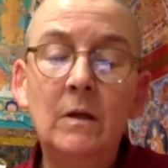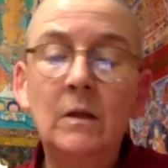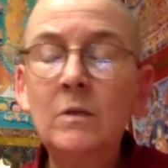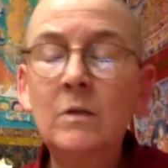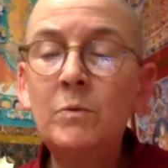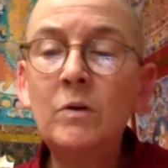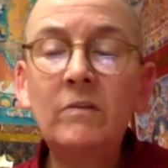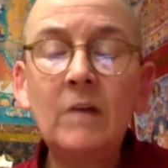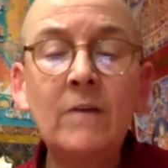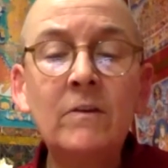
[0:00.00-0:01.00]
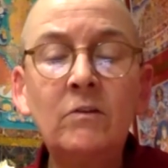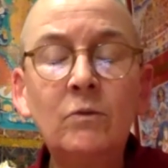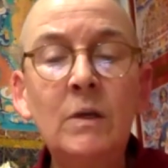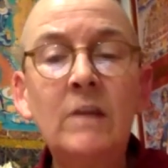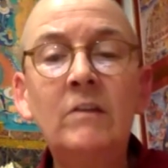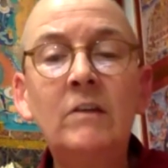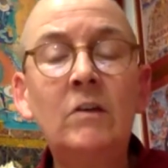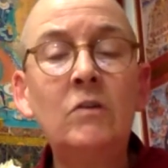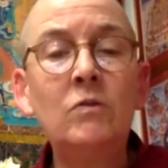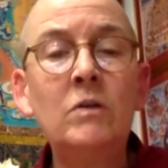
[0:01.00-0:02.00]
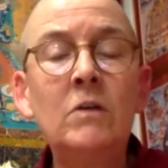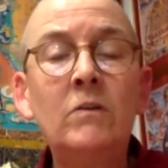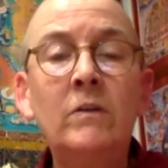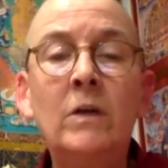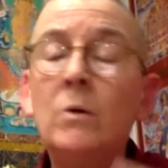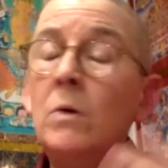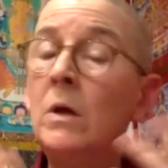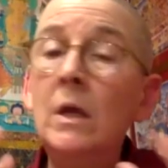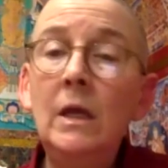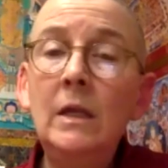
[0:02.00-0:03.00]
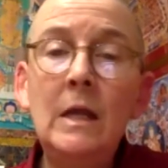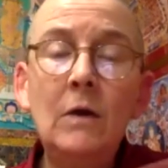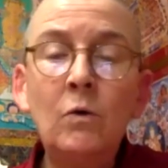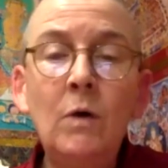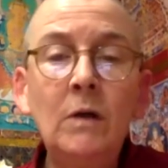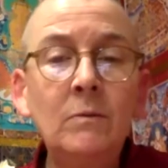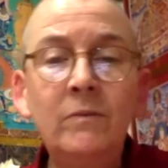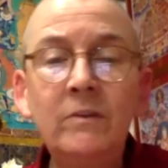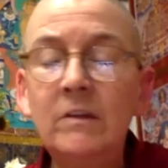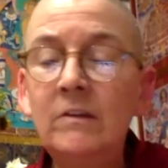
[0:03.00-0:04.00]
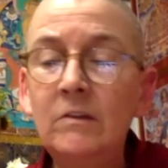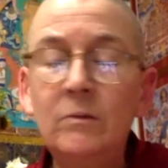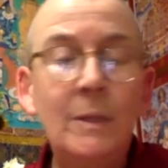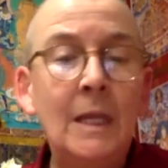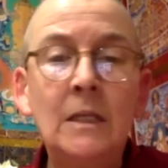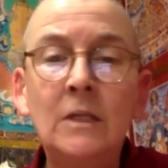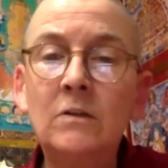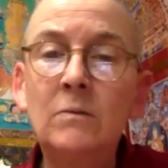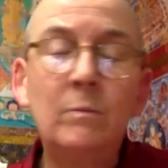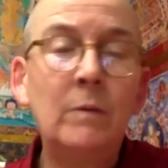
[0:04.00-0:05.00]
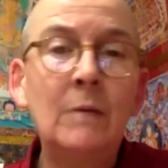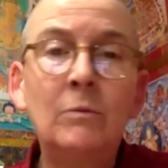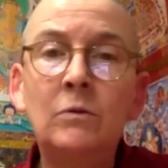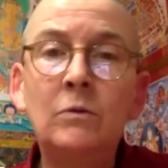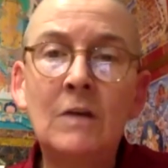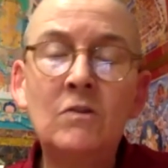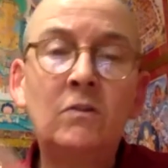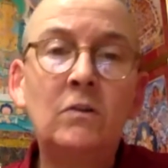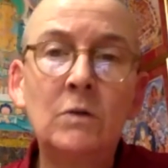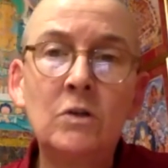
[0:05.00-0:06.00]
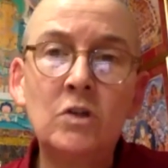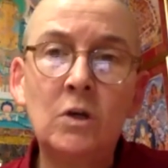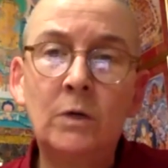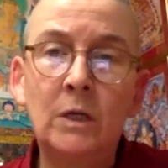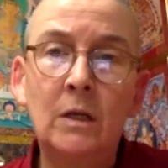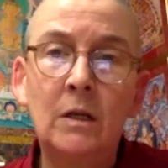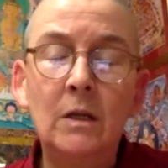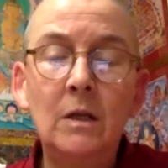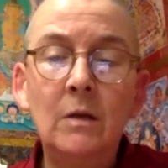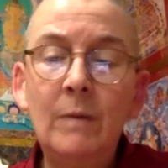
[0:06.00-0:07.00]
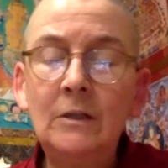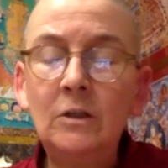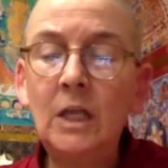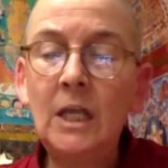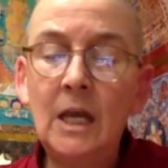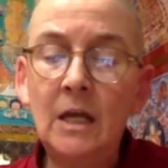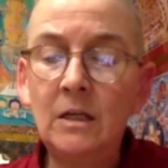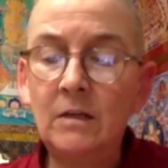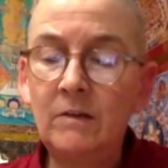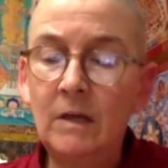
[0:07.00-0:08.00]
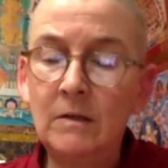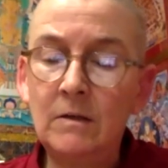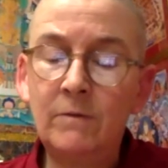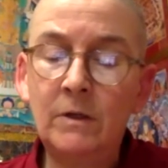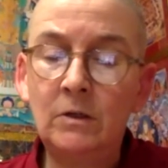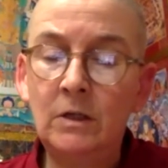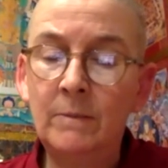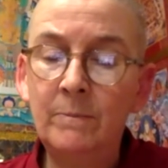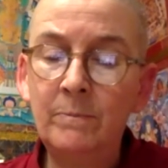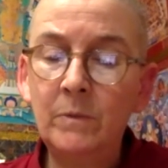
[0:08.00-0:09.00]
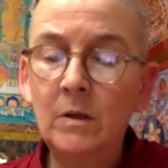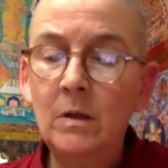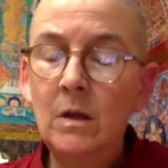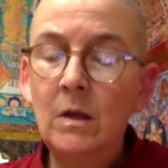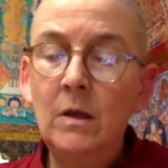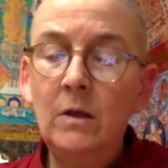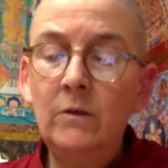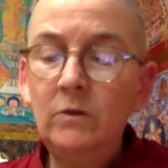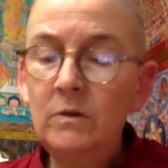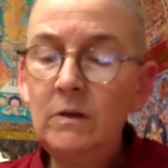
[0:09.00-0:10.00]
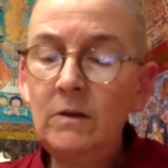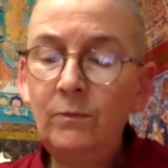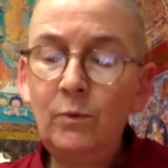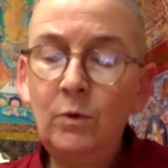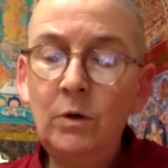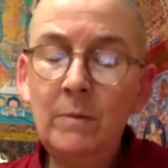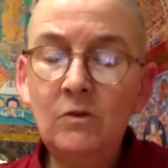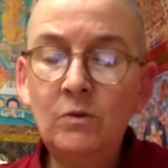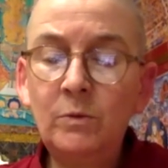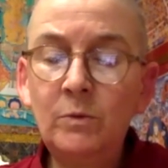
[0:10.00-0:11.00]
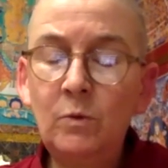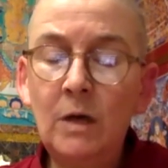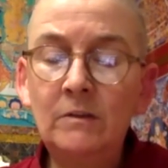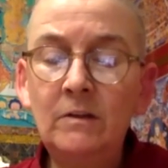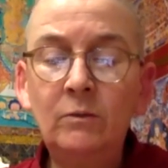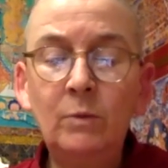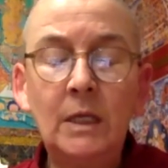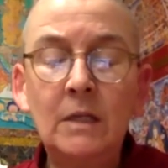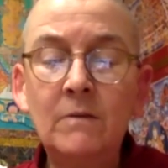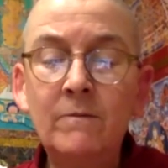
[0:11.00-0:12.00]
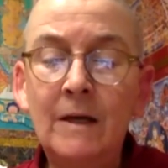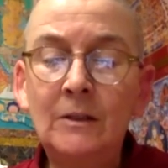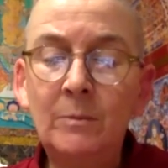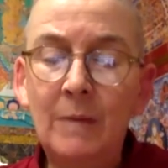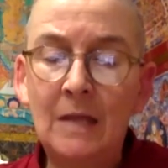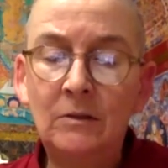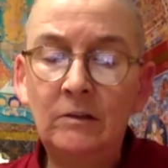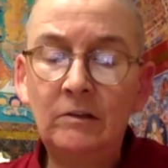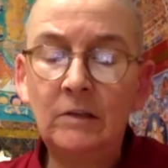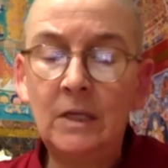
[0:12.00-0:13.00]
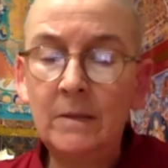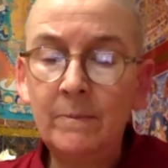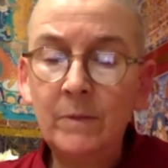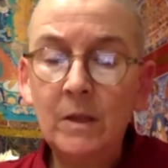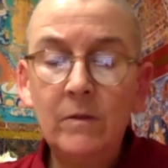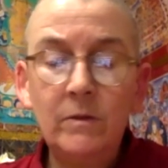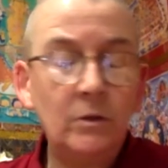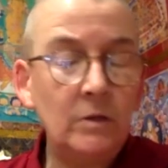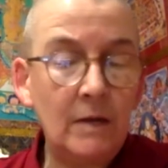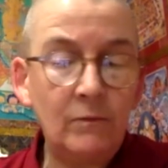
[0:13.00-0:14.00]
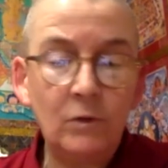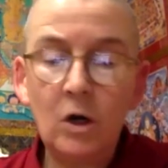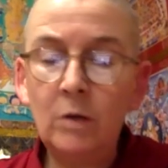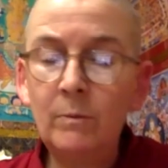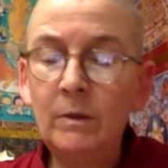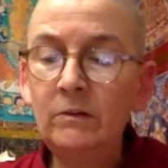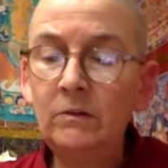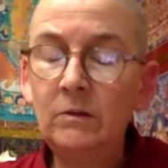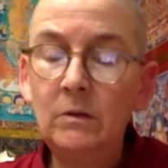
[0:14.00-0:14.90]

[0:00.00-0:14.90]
And the Buddha saw this 2,600 years ago. And now quantum physics is beginning to be able to register and show it by looking at it scientifically. So these four immeasurable qualities we can develop endlessly. They'll never harm us.